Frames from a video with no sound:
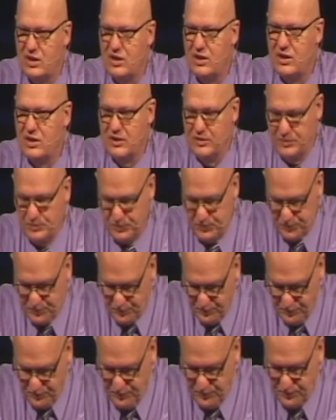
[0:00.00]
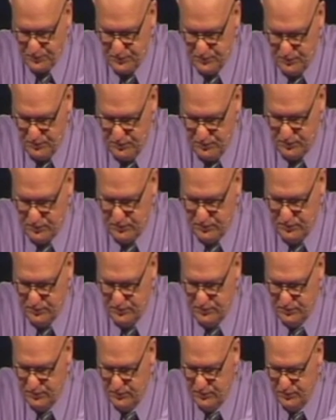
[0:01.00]

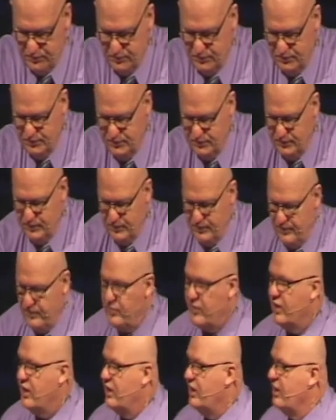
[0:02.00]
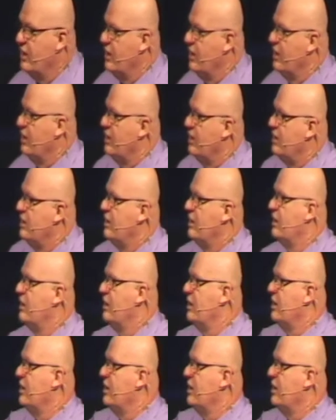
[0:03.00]
(silence)